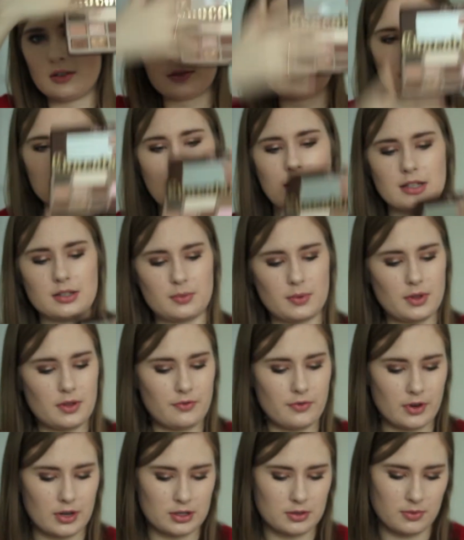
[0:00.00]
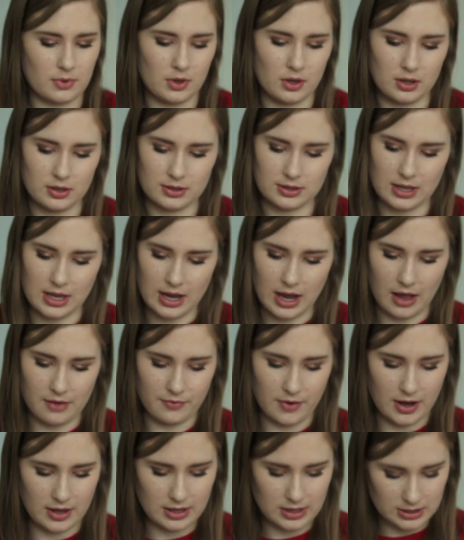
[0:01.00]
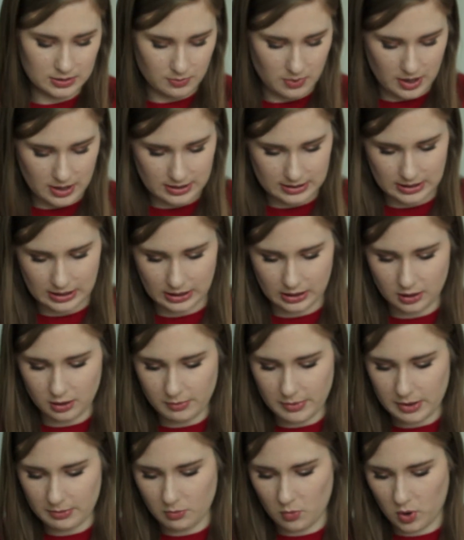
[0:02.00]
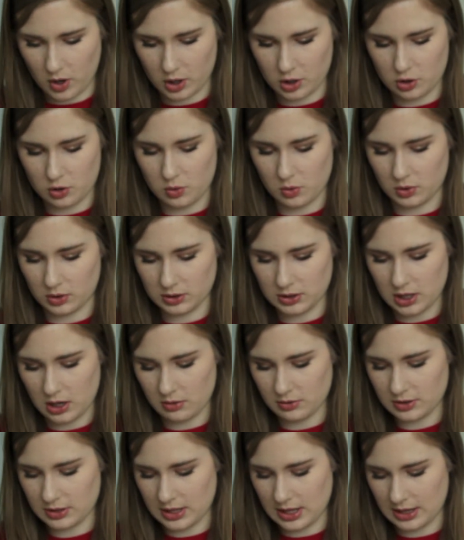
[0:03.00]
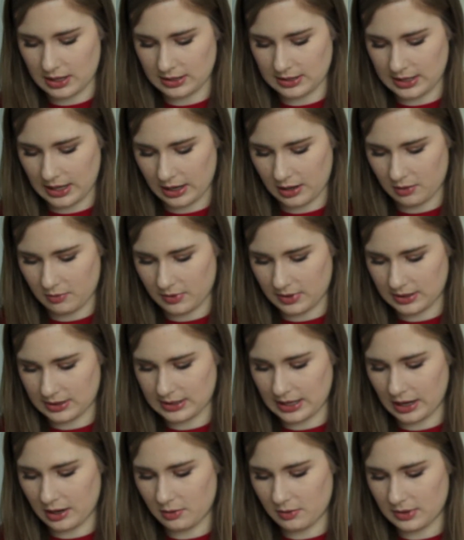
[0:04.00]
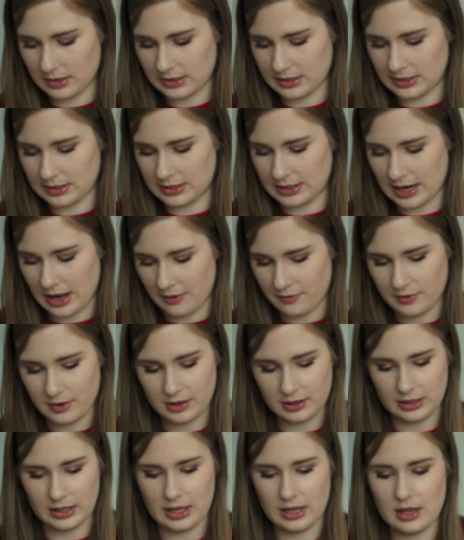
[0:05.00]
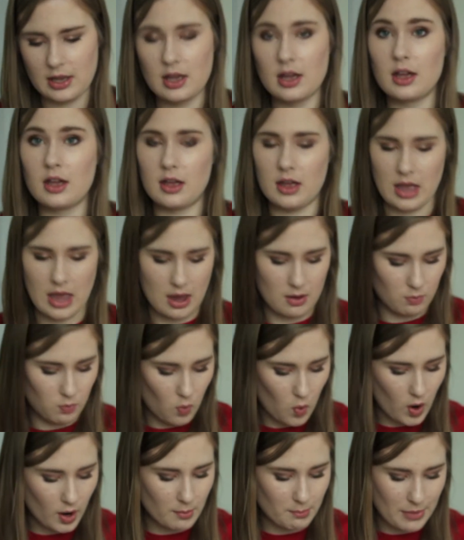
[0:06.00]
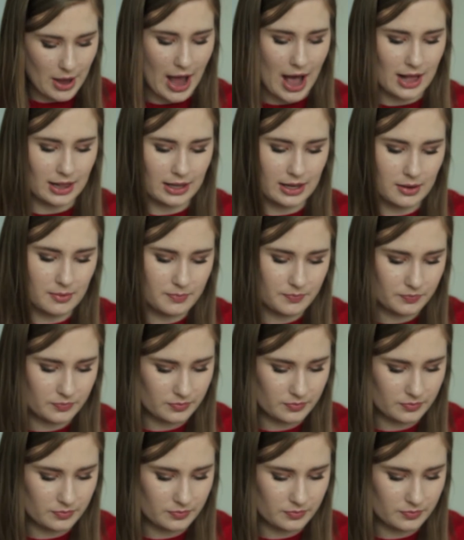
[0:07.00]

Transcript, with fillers: So that's what the first one looks like. I find this one is a little bit more cool toned than the second one. The second one is definitely a warm palette.